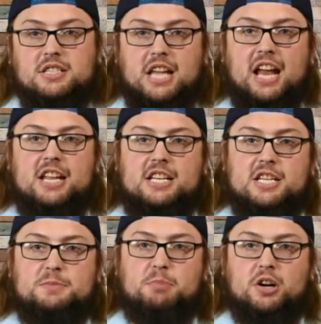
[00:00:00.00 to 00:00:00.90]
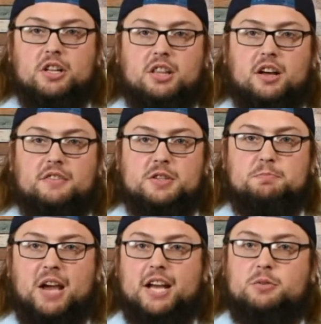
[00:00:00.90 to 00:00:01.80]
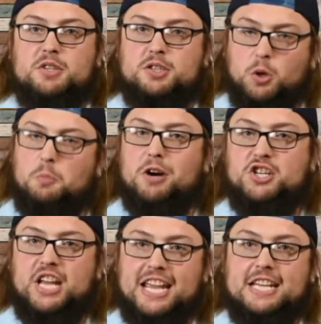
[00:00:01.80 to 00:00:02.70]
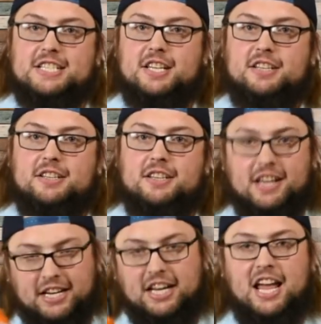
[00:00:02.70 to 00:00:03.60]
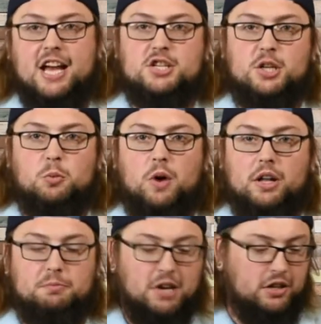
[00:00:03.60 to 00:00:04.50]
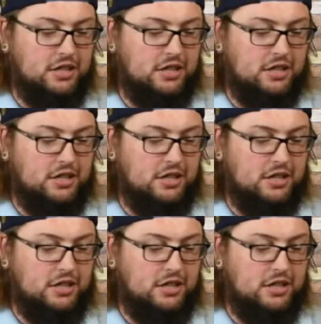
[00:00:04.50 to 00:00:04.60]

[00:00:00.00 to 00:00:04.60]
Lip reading: Daddy D's Burnin Love is packed with so much heat, it can actually weld metal